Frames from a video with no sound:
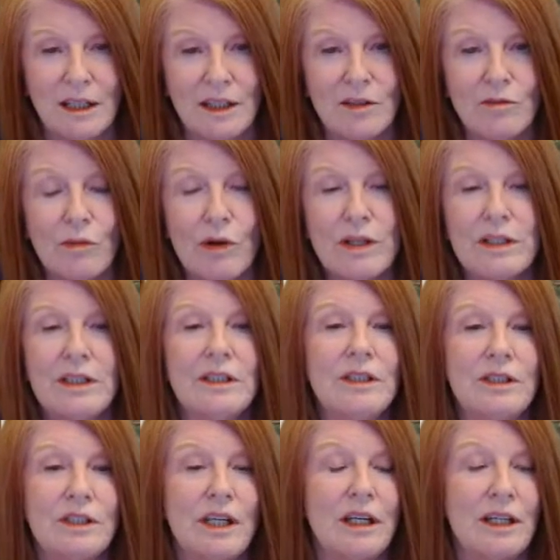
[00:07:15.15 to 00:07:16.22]
in oneness,
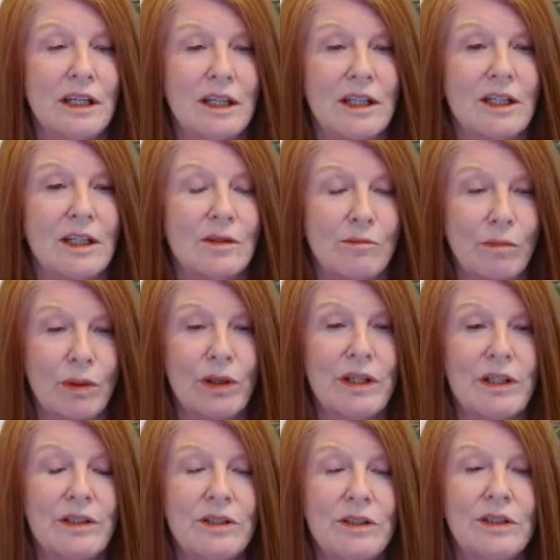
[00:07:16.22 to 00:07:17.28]
stay in
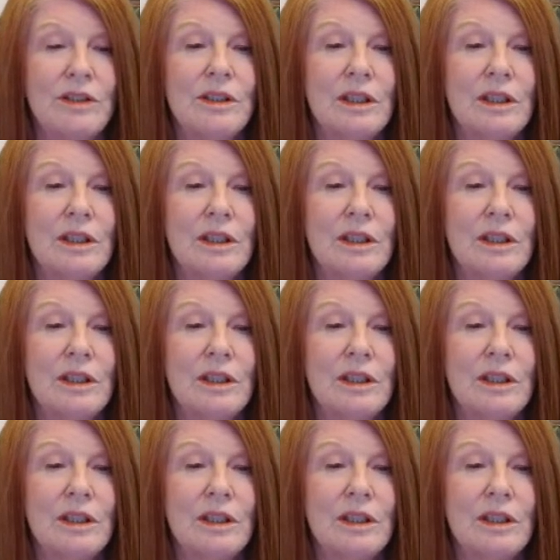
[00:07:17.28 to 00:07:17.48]
bliss,